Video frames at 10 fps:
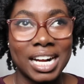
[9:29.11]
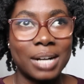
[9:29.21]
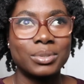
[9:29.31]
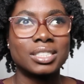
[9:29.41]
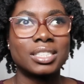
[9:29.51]
I
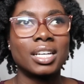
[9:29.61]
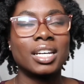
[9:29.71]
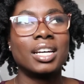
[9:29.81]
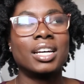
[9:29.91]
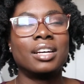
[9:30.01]
was
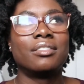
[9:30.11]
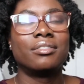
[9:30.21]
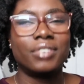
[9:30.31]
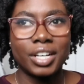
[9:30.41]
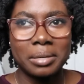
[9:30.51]

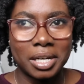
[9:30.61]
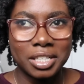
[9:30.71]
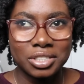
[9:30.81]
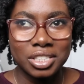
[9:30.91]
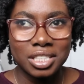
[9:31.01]
very
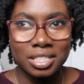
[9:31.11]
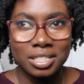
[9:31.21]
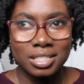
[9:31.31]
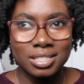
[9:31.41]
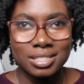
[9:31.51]
much into
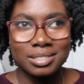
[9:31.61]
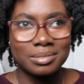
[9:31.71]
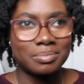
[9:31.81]
this